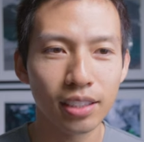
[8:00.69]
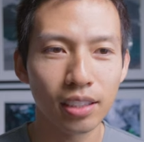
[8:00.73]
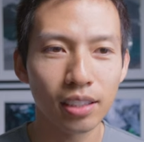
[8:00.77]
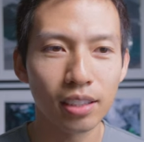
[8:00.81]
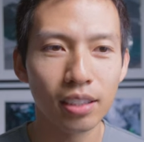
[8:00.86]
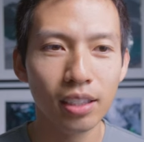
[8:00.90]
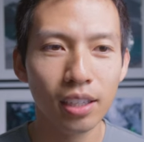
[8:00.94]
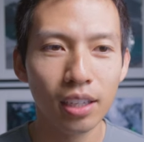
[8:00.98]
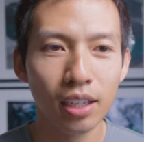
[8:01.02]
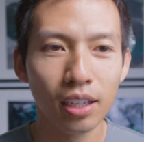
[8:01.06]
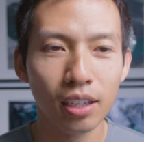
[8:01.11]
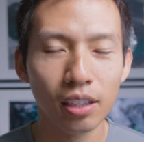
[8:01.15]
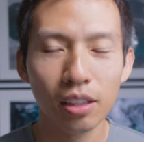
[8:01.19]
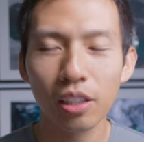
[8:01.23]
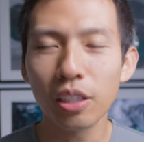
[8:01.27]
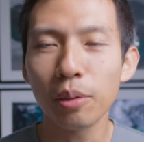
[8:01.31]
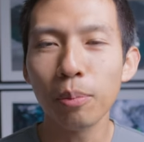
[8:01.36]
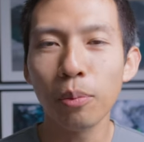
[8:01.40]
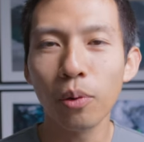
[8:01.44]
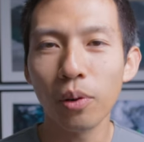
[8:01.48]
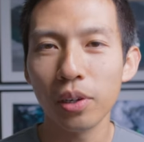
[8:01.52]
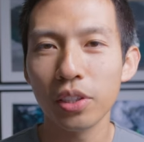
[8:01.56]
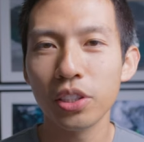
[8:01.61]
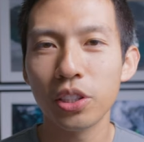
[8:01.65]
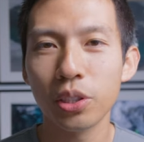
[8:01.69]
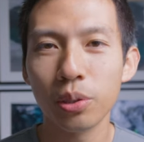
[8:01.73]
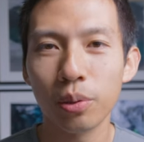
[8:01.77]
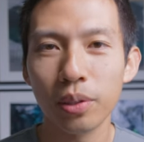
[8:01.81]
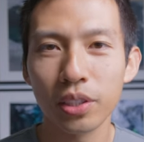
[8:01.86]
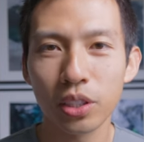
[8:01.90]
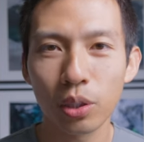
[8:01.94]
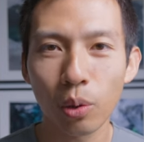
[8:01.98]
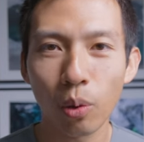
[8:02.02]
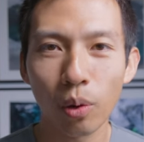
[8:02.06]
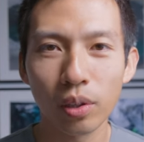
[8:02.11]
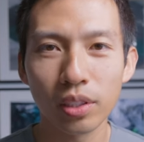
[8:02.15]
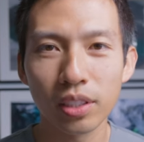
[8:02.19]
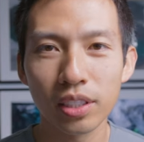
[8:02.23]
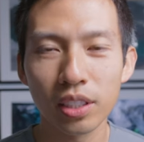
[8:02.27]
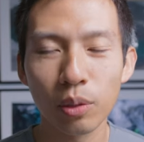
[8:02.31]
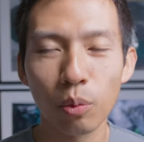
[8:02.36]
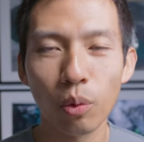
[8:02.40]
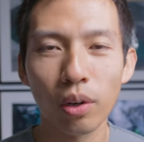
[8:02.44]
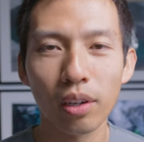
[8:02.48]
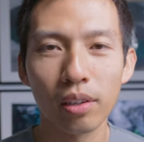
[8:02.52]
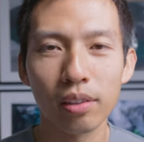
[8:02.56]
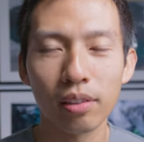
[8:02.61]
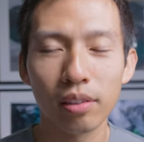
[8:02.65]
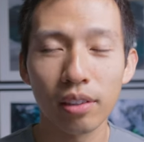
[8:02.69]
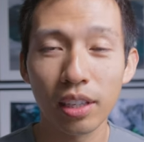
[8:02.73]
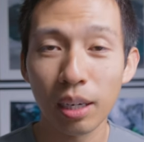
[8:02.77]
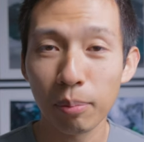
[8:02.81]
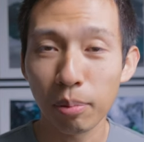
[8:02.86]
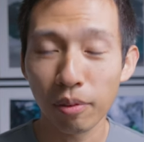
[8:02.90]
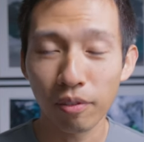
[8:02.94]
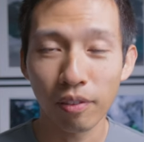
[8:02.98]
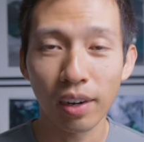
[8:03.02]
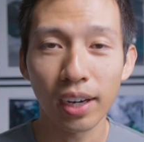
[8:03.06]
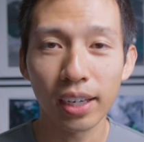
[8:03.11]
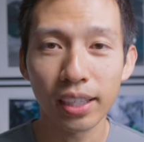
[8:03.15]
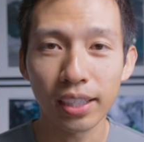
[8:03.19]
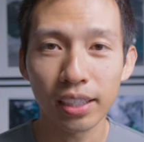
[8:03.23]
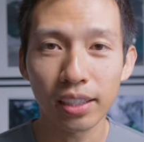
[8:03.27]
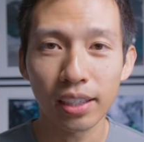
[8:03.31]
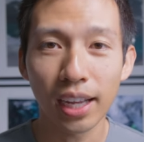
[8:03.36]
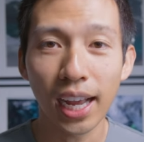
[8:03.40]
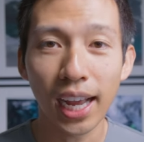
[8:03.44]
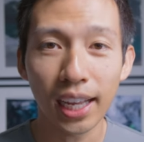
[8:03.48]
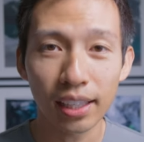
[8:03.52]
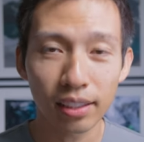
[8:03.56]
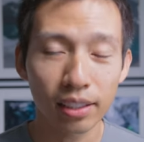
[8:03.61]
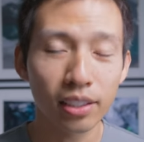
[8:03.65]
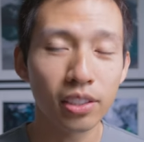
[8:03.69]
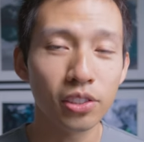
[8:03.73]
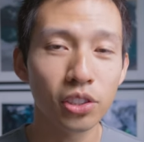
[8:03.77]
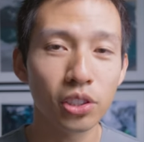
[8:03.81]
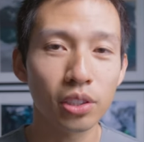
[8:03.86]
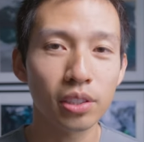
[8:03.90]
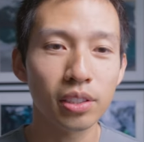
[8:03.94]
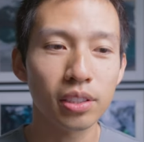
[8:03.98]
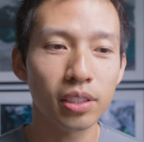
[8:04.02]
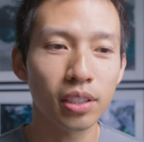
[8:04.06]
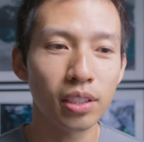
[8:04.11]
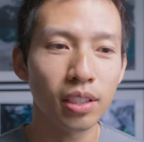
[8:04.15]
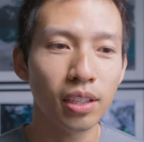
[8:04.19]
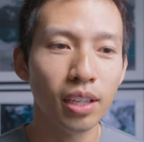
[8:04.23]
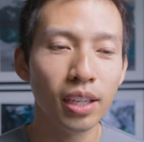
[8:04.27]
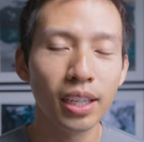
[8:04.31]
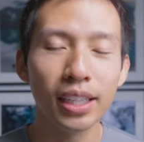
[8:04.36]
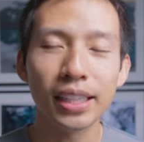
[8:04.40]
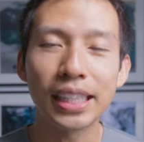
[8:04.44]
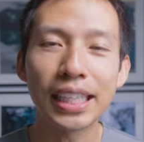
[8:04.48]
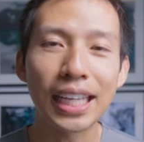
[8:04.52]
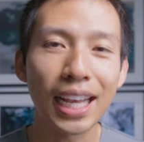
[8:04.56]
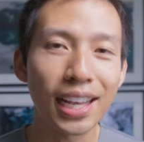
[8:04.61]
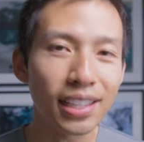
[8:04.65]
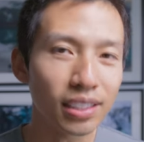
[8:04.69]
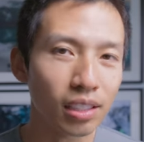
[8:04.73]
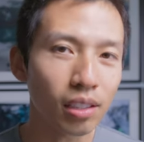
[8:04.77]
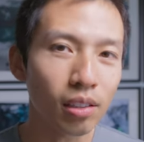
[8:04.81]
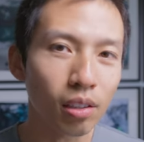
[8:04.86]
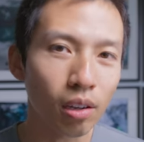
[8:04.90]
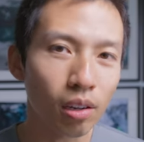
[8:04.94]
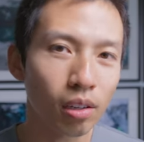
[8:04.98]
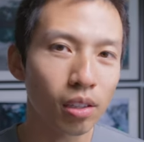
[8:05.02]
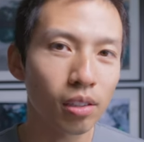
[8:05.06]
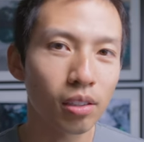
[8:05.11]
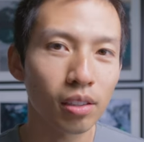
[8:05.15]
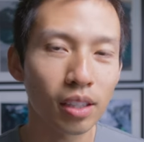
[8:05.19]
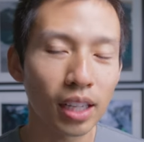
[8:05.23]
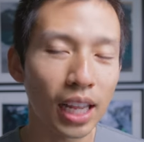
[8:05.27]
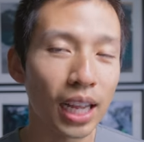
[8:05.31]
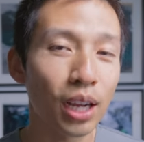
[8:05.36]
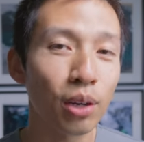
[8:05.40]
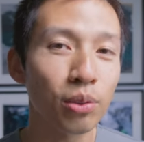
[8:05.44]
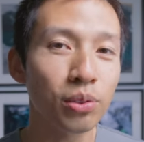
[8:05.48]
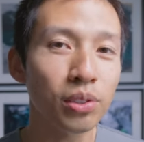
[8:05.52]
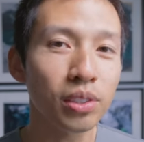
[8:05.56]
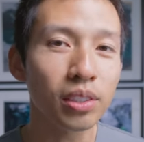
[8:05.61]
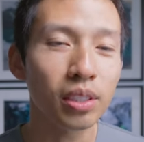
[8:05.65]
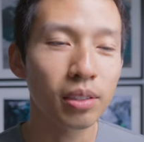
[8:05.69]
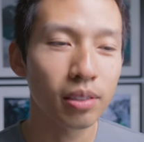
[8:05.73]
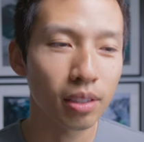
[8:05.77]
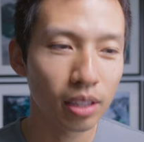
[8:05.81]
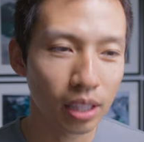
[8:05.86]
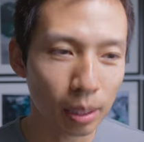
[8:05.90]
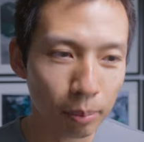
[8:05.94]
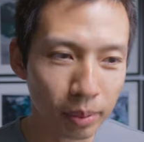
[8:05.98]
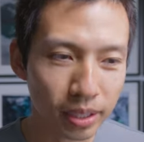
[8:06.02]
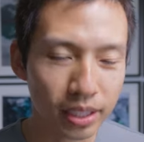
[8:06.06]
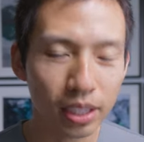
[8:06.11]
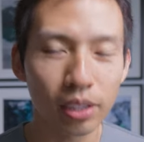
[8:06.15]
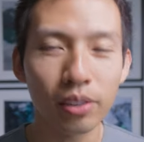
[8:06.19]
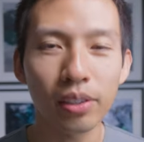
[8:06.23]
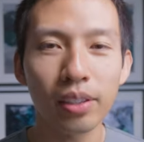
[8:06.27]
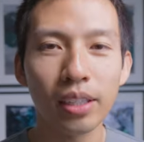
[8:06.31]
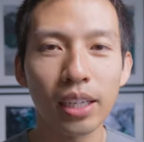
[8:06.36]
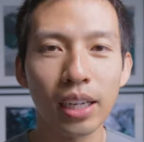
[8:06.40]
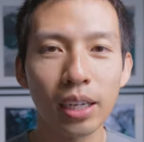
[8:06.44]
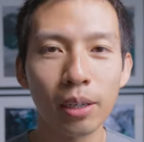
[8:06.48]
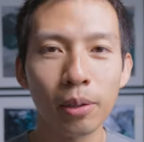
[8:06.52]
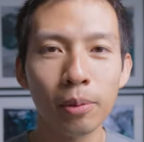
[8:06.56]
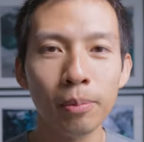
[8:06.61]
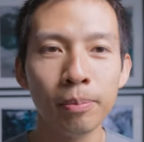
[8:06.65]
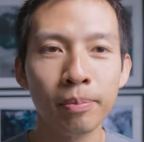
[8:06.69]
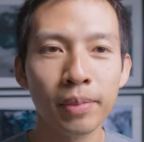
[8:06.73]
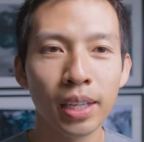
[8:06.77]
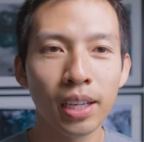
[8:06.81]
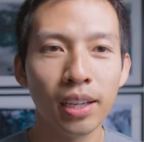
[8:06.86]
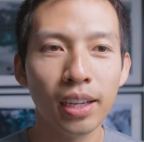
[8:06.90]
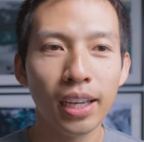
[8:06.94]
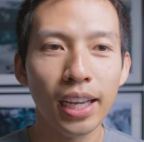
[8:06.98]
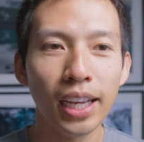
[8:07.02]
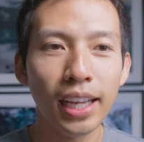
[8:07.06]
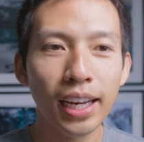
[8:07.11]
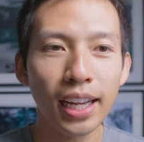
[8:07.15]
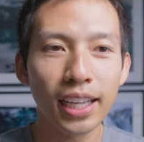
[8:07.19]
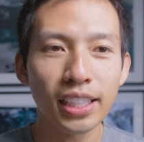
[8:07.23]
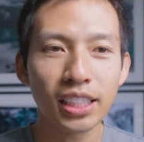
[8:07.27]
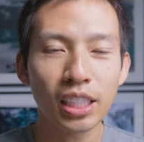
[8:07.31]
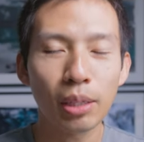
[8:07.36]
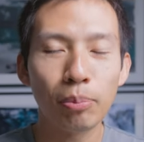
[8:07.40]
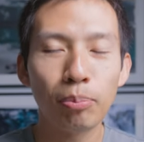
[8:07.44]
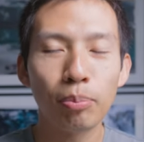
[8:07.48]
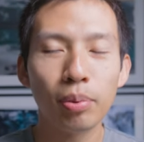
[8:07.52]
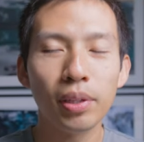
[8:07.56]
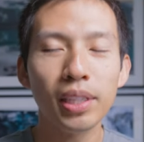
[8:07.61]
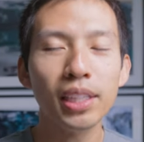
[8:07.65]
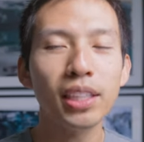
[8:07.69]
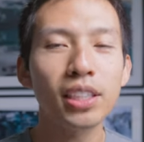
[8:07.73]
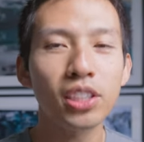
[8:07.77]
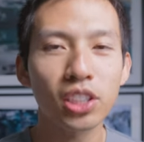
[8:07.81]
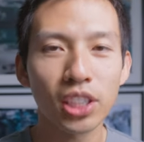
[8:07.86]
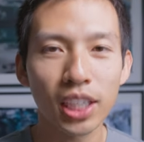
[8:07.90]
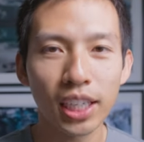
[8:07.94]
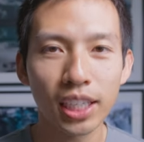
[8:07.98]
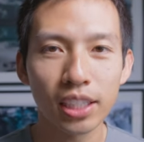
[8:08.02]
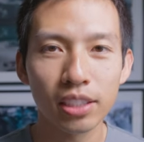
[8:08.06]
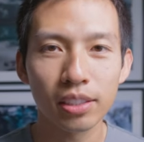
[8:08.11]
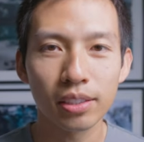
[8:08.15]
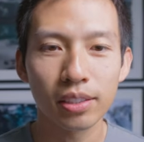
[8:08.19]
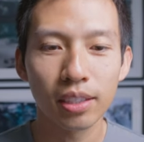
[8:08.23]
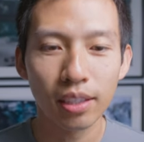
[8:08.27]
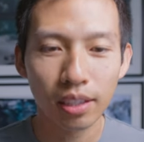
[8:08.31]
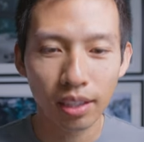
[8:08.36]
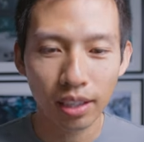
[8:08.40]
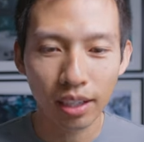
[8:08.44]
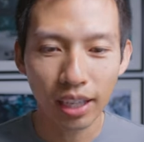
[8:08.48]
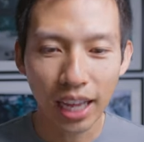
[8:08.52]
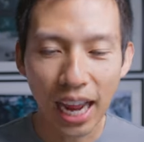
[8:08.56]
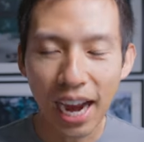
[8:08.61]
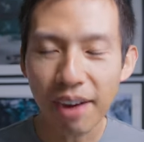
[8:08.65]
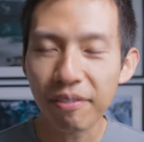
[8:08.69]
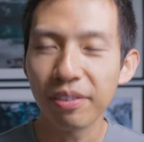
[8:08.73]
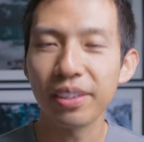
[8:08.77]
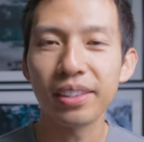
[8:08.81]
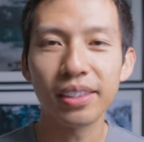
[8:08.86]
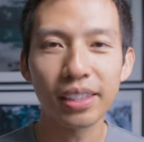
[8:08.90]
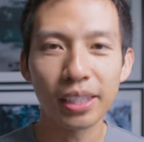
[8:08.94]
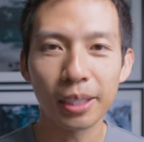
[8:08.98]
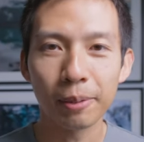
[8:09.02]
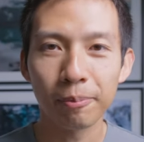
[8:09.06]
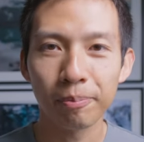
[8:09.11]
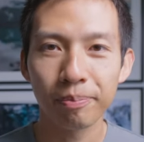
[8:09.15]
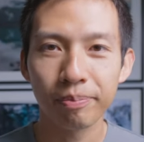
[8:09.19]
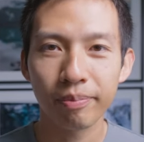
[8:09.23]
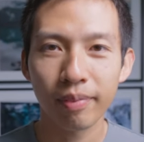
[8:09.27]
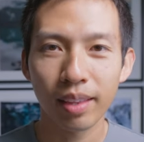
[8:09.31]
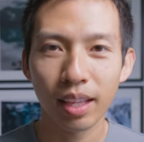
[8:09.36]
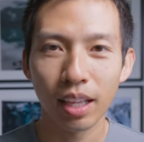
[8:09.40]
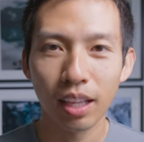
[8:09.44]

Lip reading: to look more into his courses and what they're providing at Linhagersa. The SLR Lounge, let me tell you now, it has completely changed everything